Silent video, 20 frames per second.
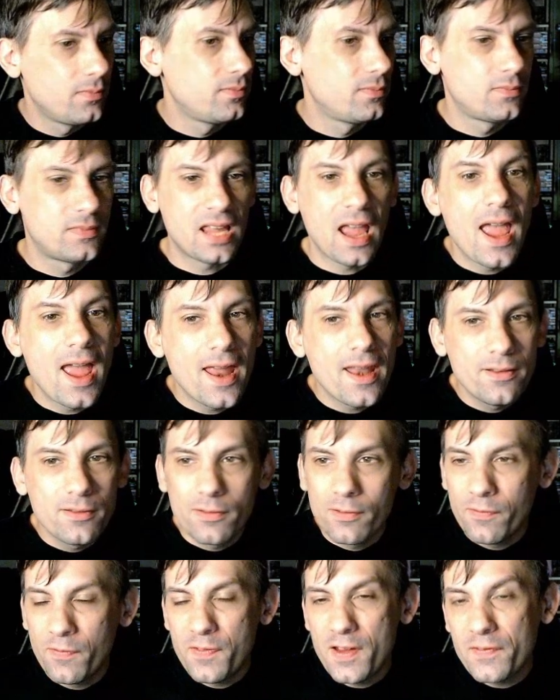10,
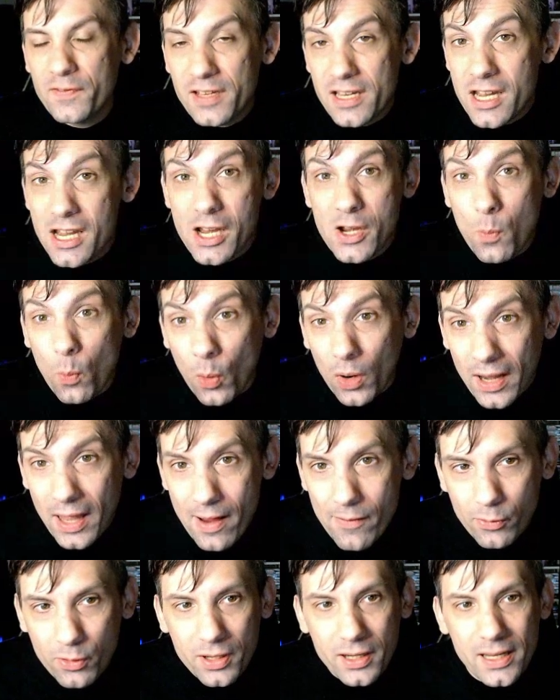15,
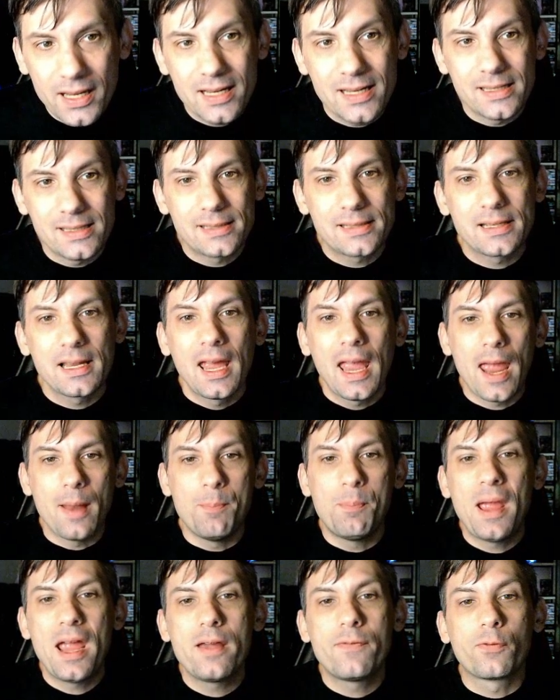whatever it is, and
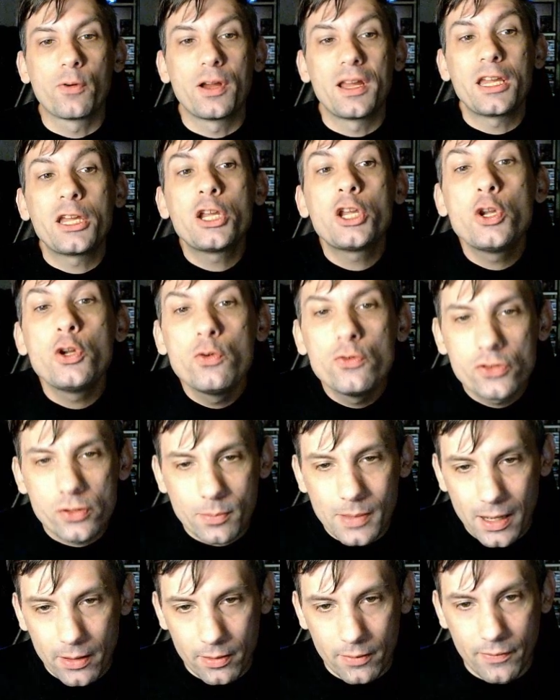pay for a huge
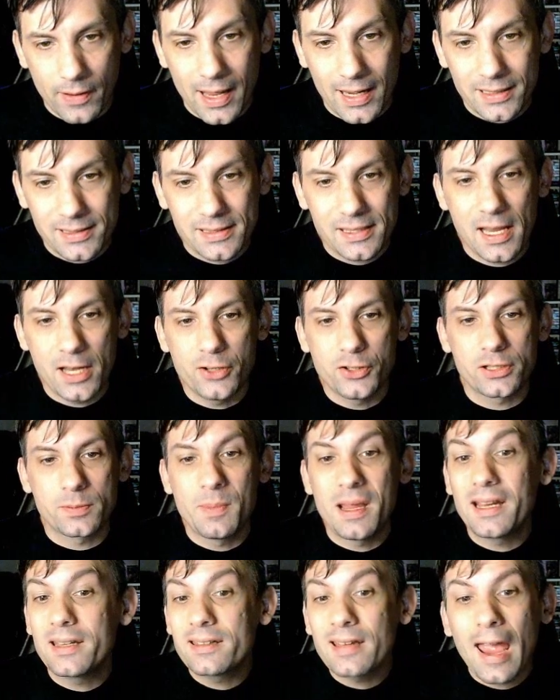amount of X and just
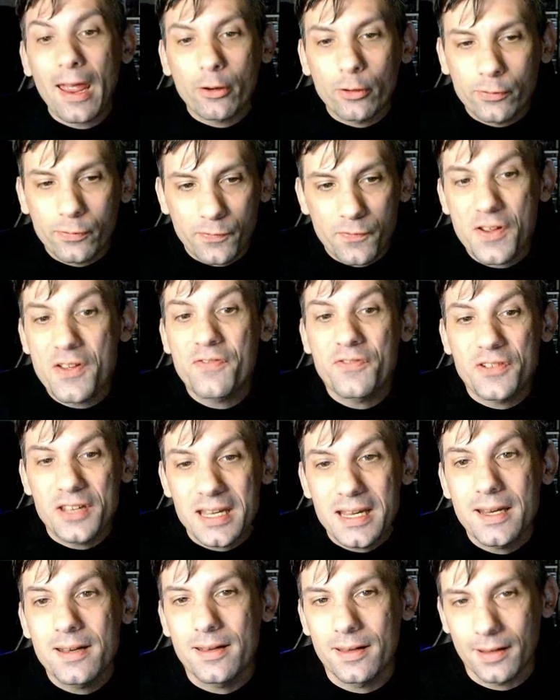make 10 or
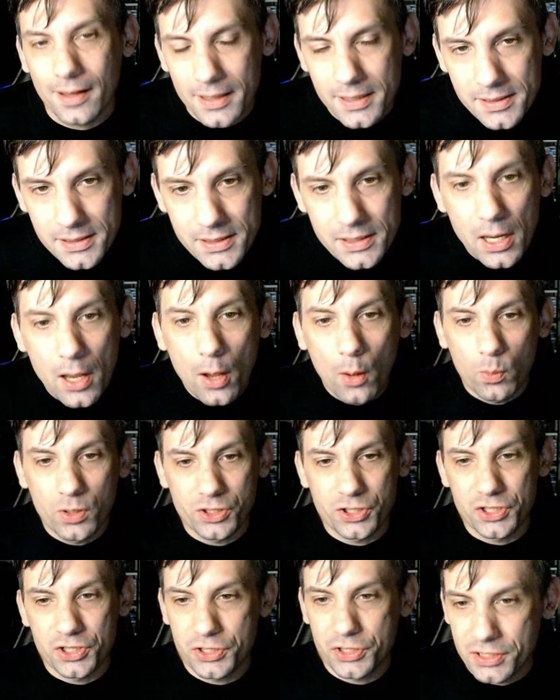15 knights, which
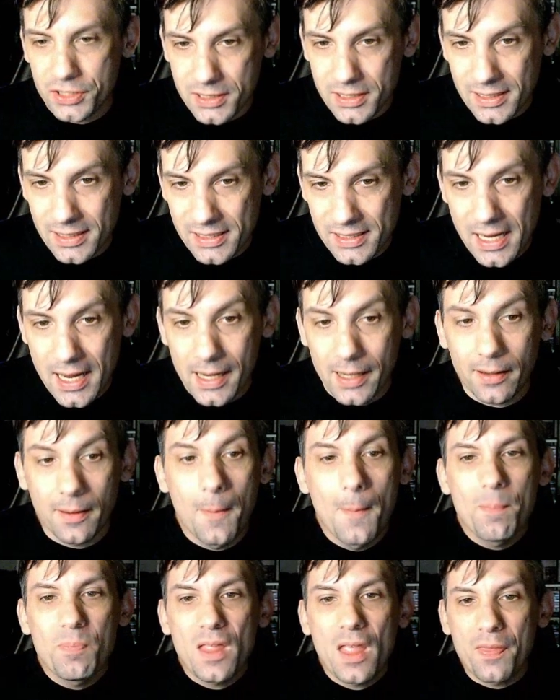is just insane.
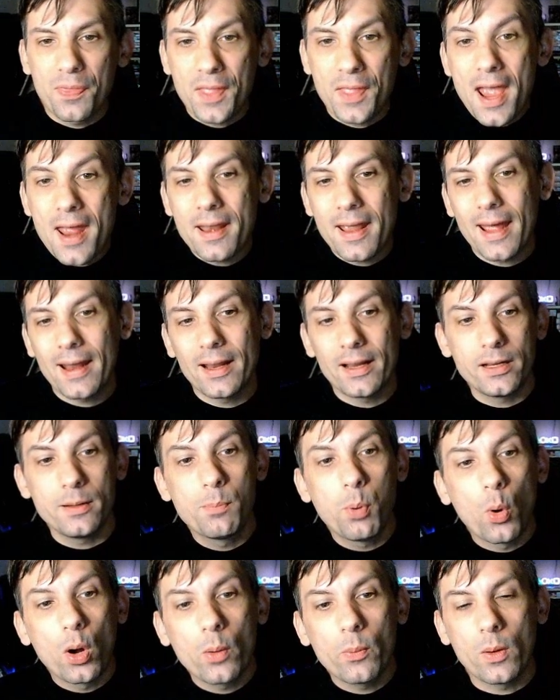Then, at any
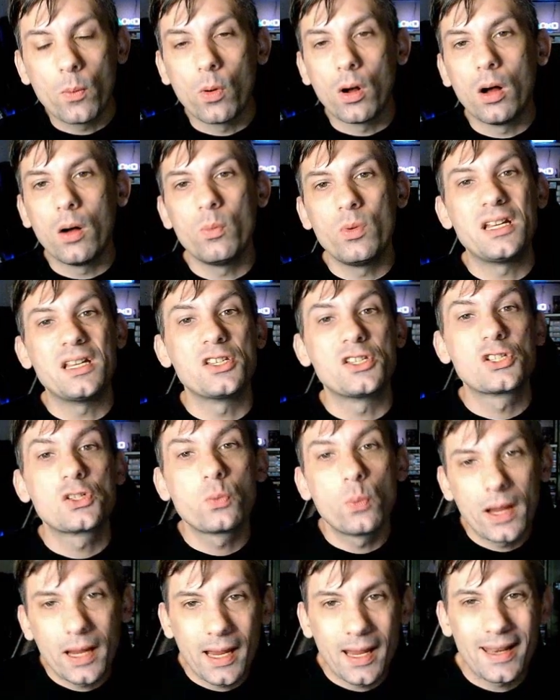point we want, we can
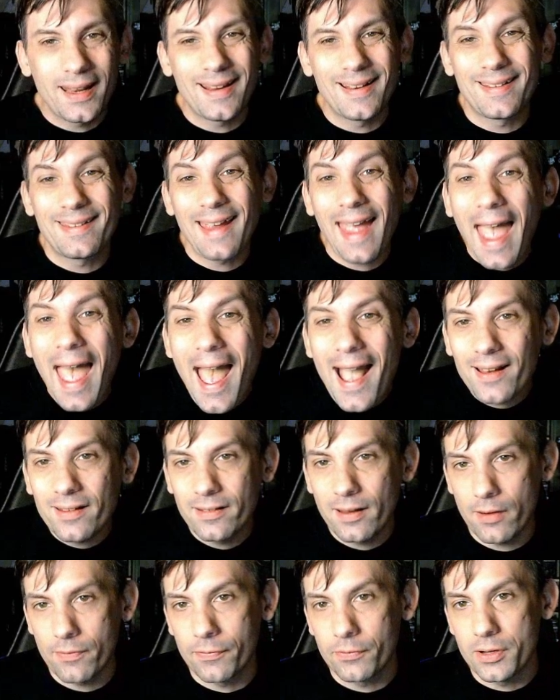swing in and attack
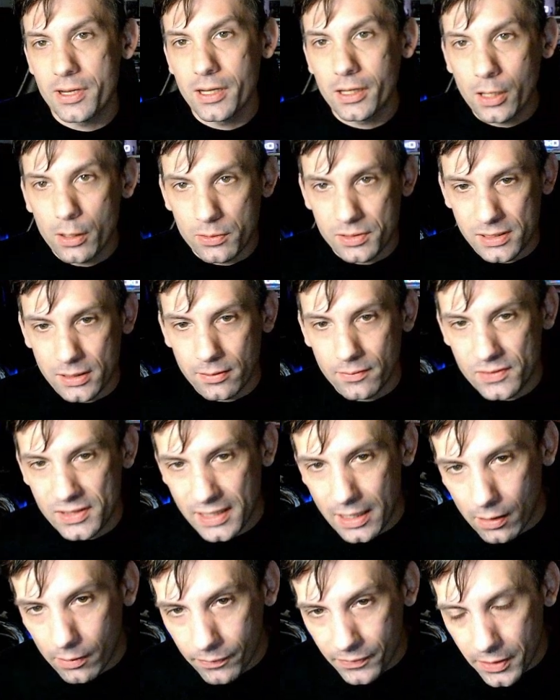Teferi of
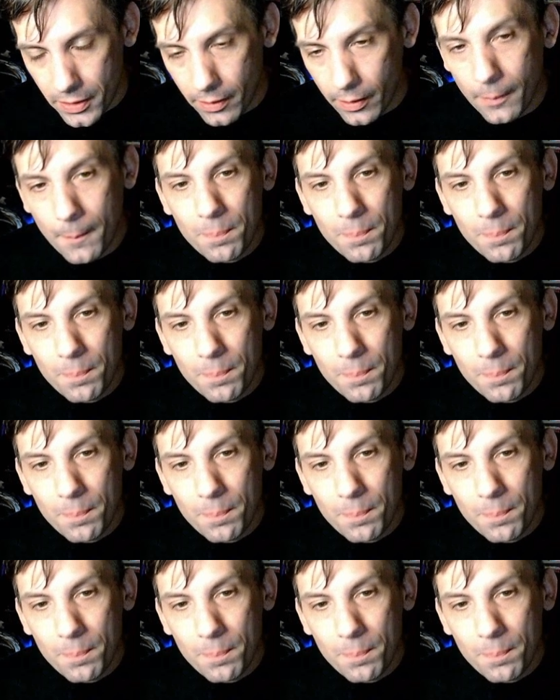Zhalfir,